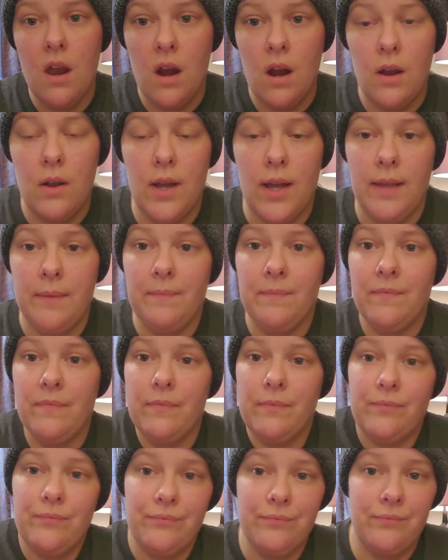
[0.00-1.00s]
okay,
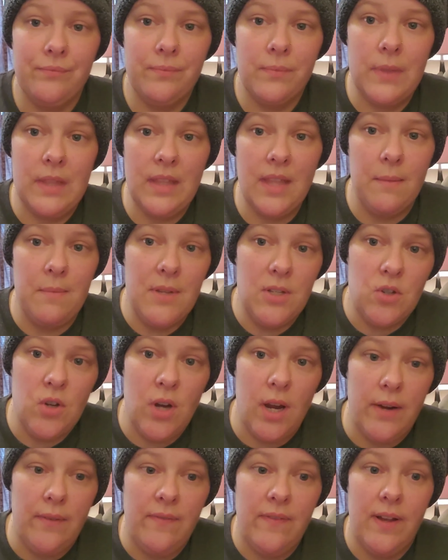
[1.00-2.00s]
let me
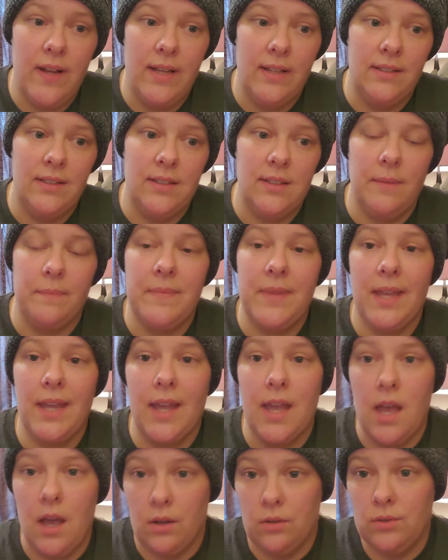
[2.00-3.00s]
try to find
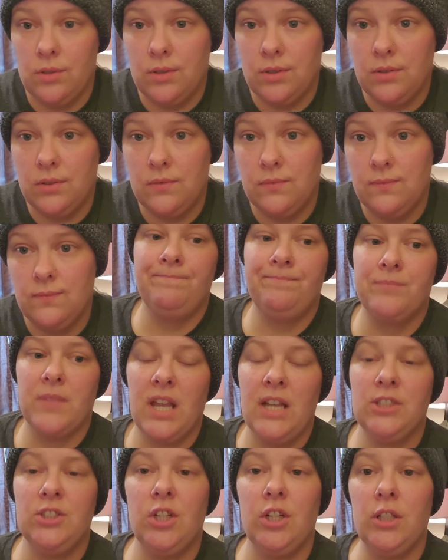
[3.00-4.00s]
something else.
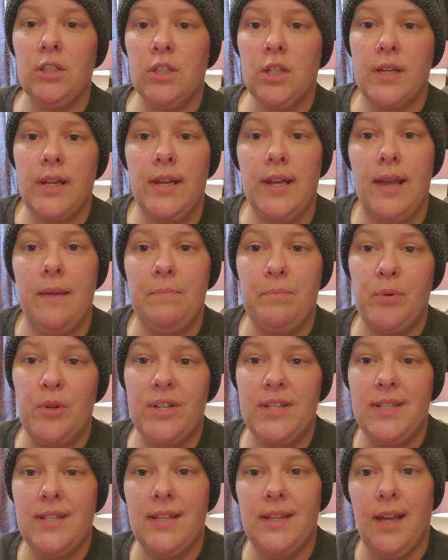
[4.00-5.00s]
I started looking at
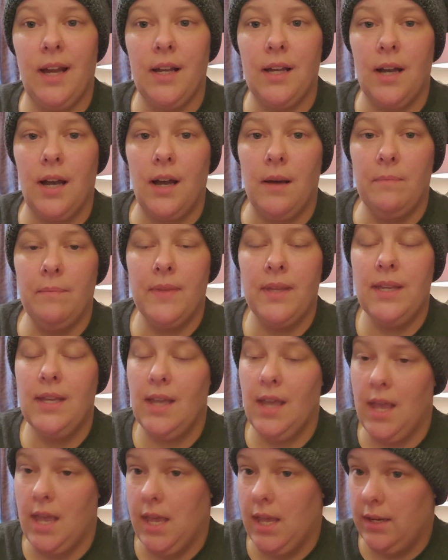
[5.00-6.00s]
Breezy.com.
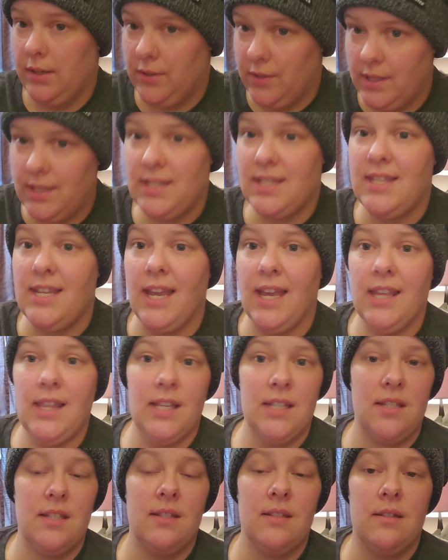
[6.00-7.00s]
And to this day,
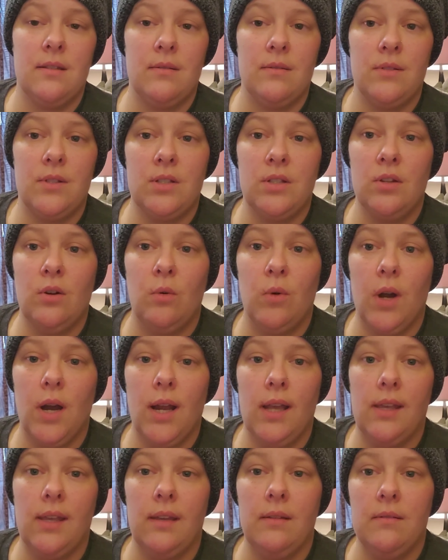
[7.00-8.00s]
this is still
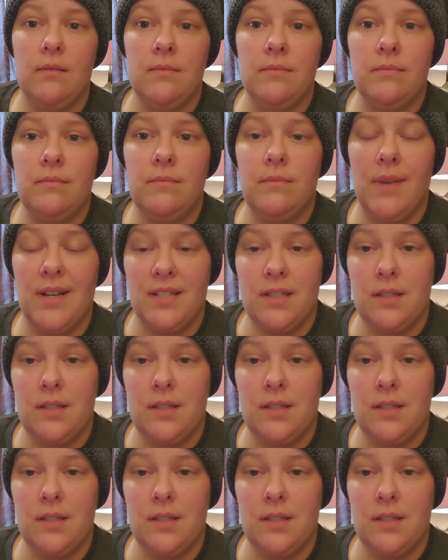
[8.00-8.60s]
where I get my